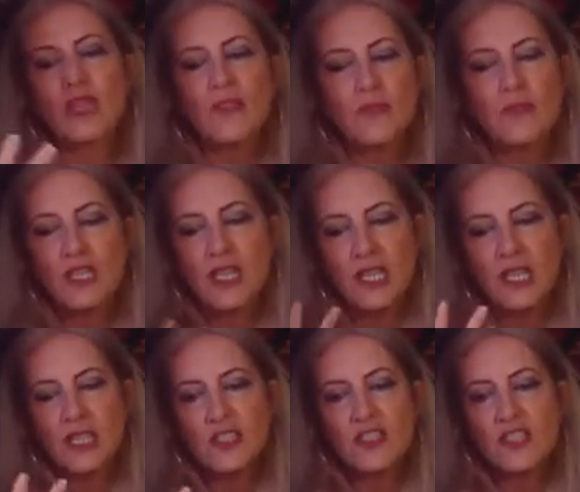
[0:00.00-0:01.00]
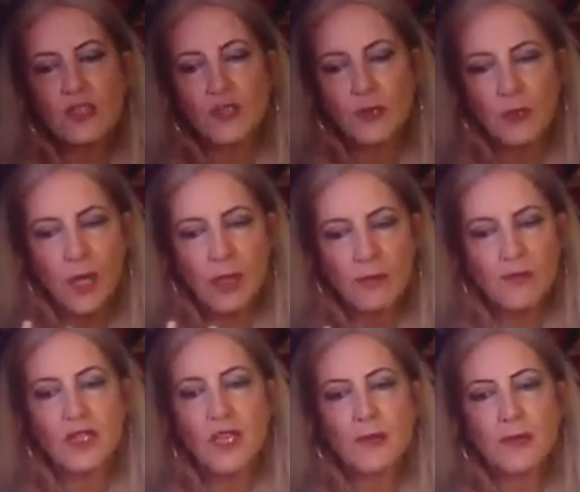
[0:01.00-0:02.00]
you need
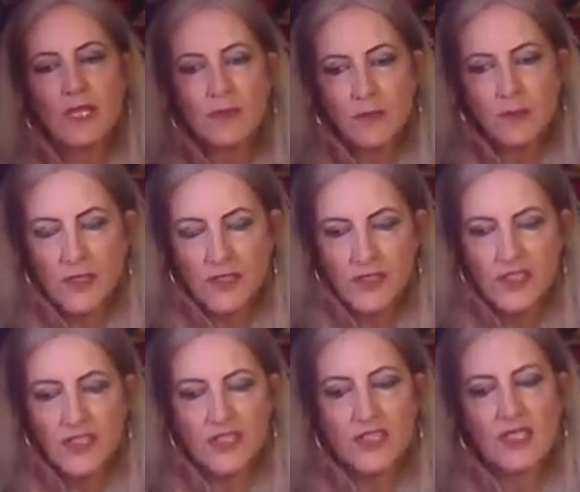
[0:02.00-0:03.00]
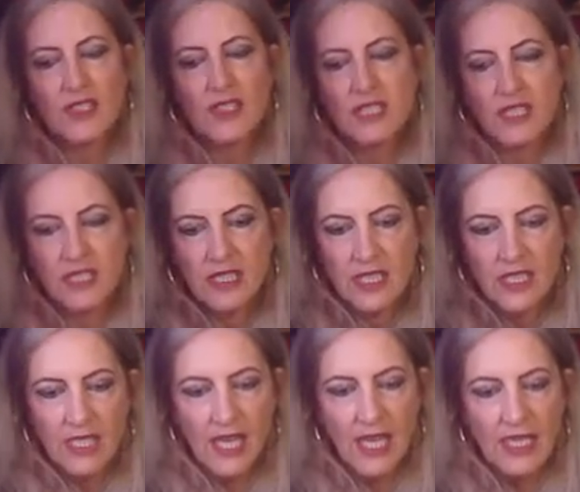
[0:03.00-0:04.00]
to go inwards
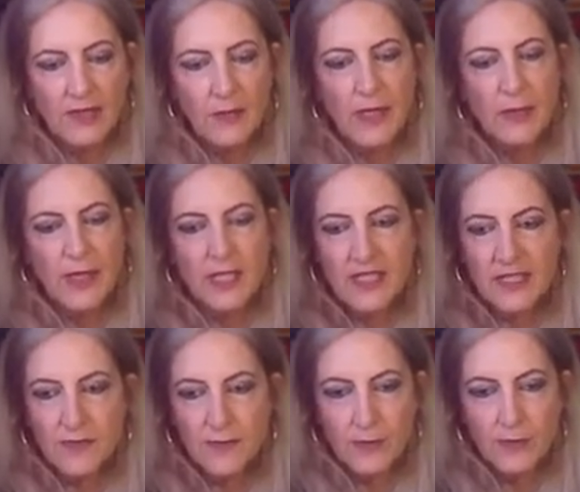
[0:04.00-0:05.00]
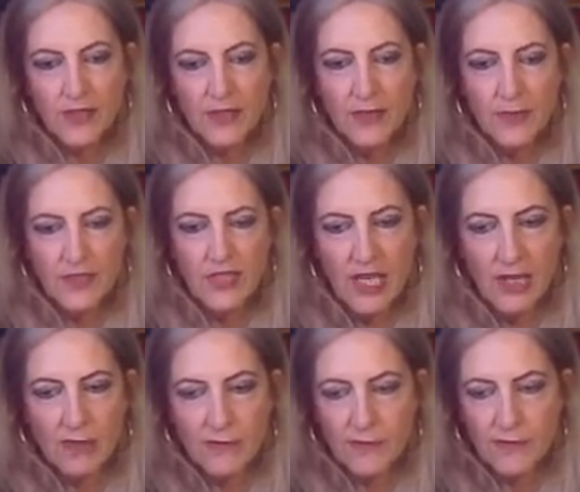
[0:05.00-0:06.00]
and be peaceful with
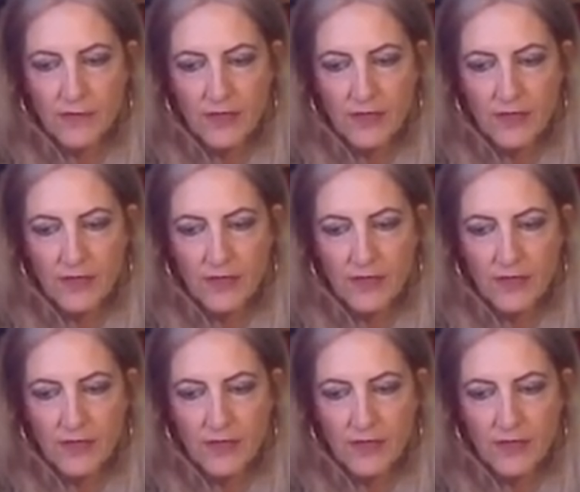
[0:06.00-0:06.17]
yourself.